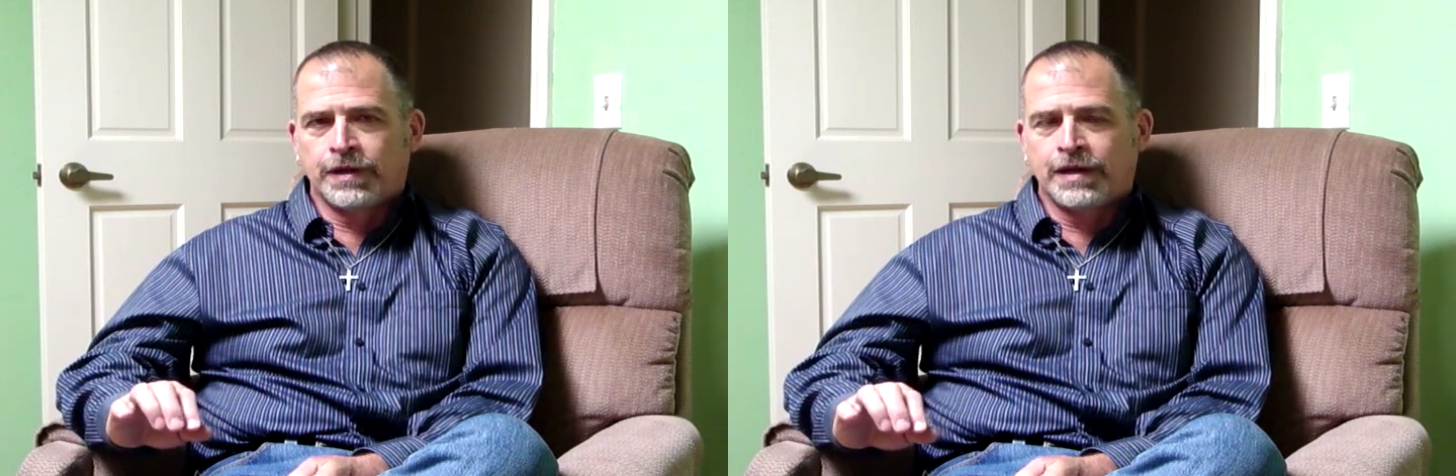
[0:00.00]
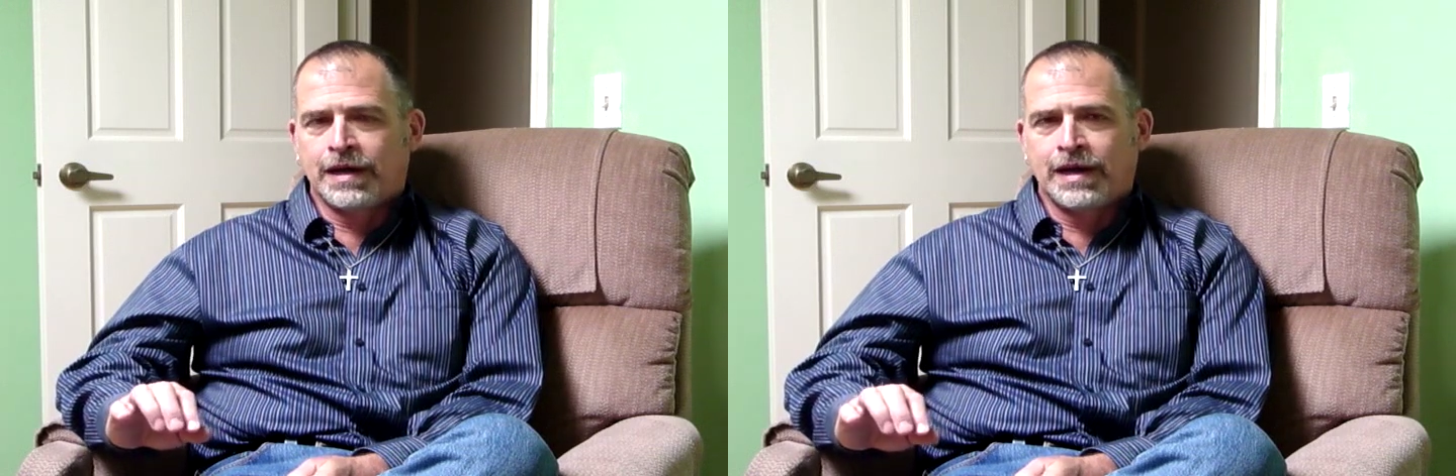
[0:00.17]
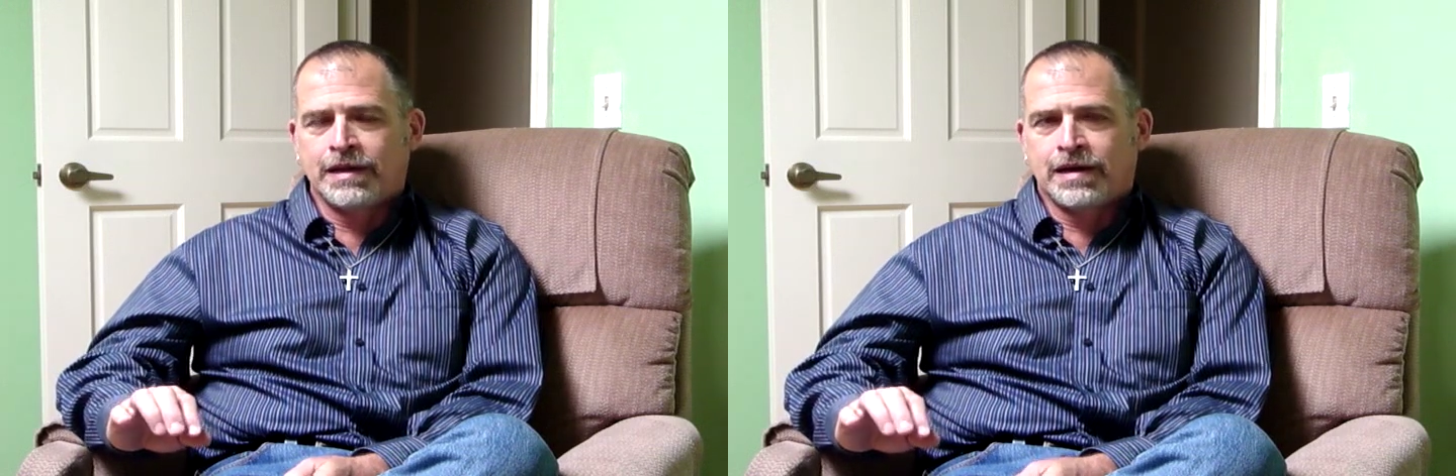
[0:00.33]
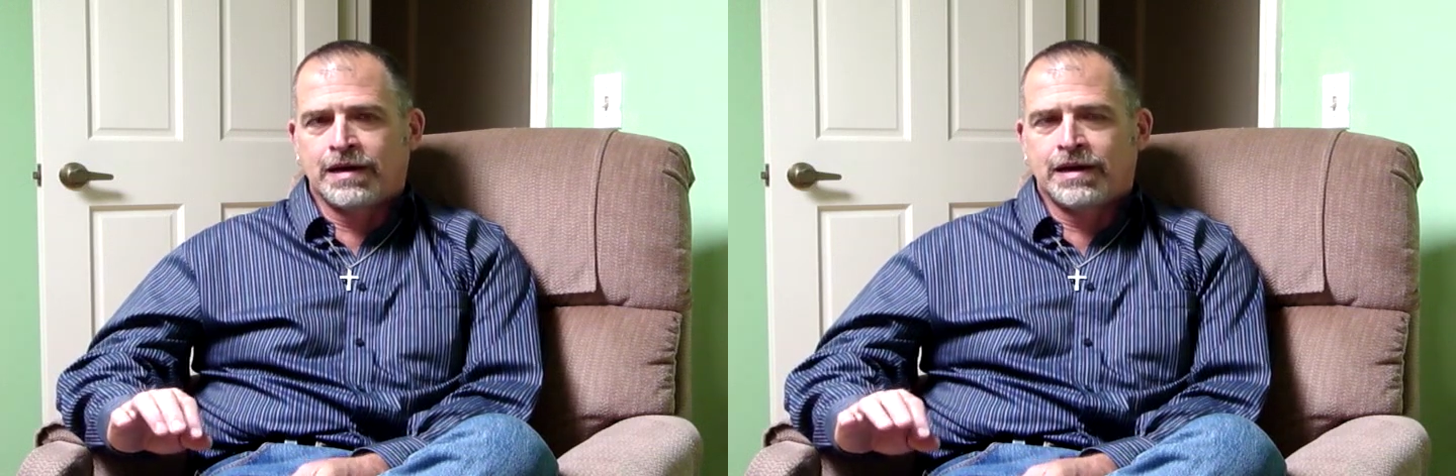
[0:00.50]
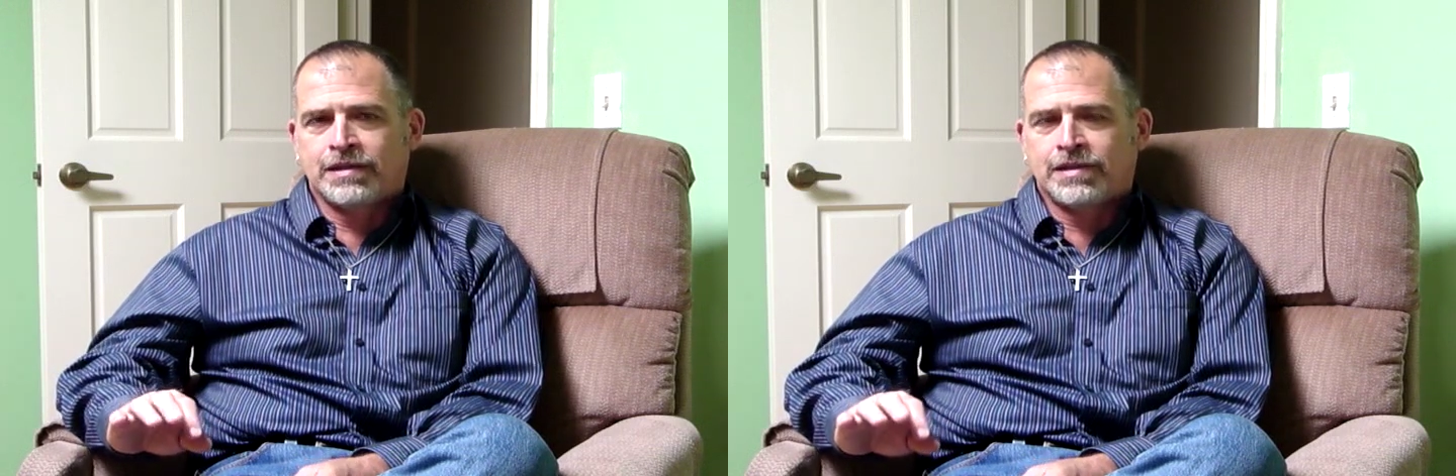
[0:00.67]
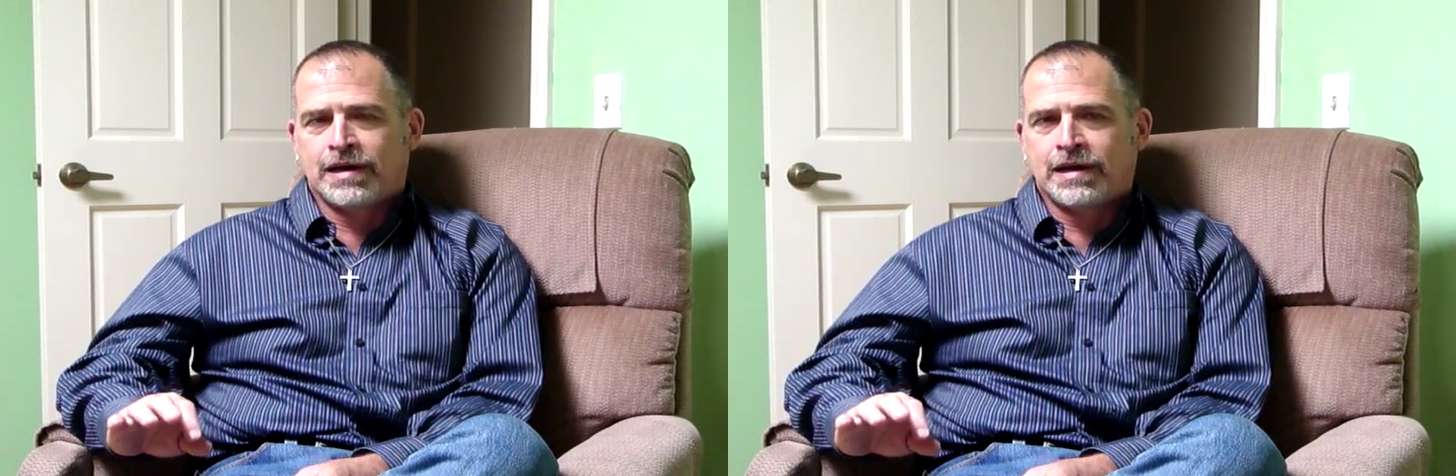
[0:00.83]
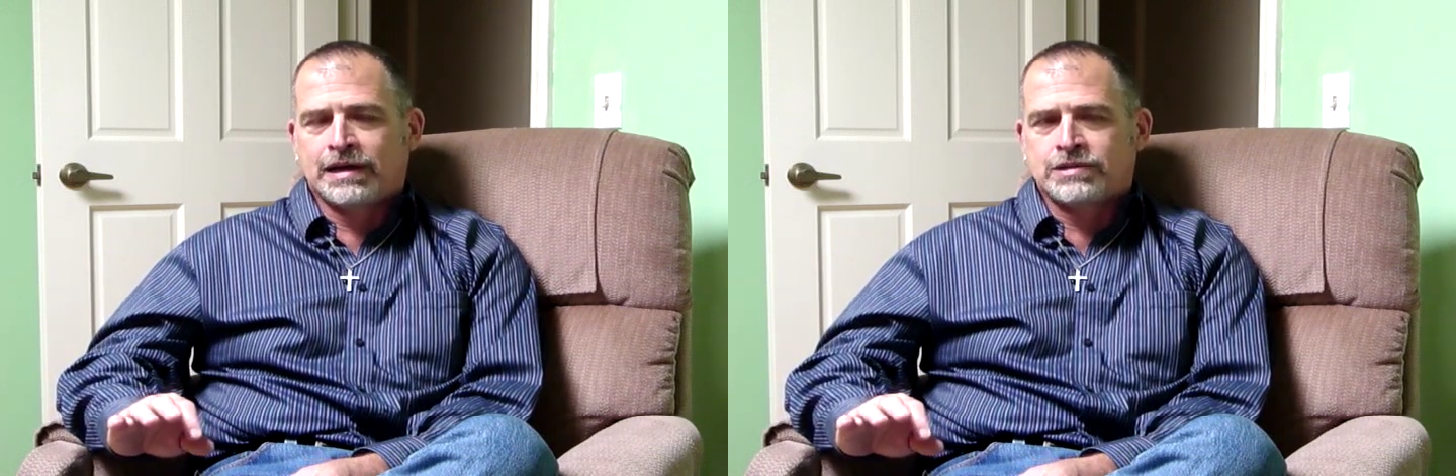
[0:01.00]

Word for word: And I, I, I,